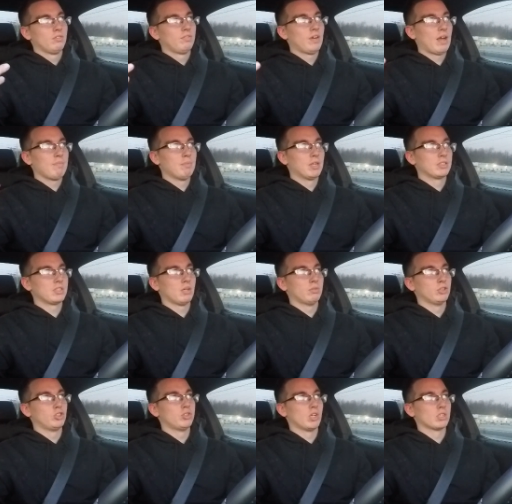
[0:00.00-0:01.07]
five months I
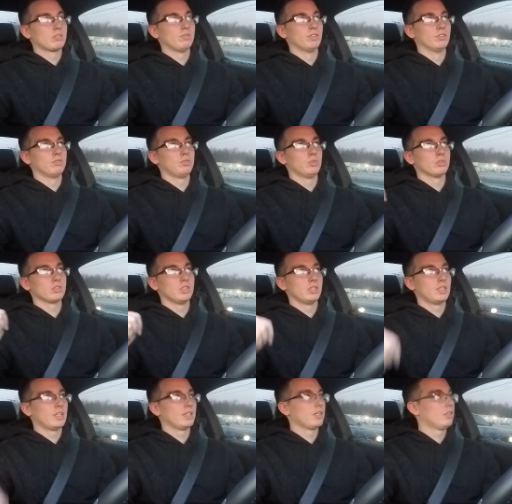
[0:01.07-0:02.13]
would trust for a full
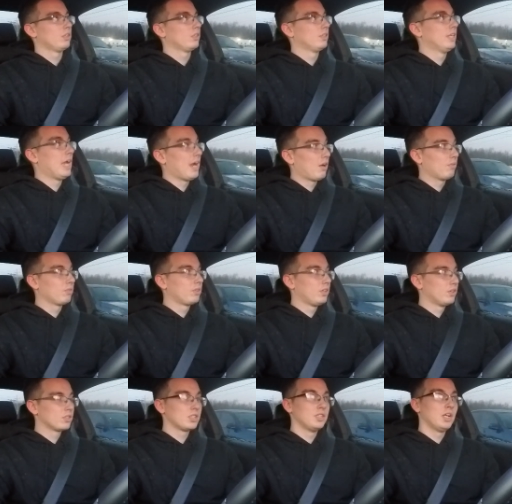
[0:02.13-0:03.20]
synthetic. Now,
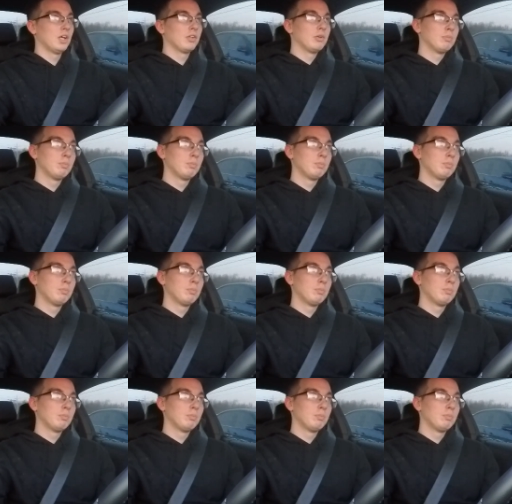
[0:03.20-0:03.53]
there's another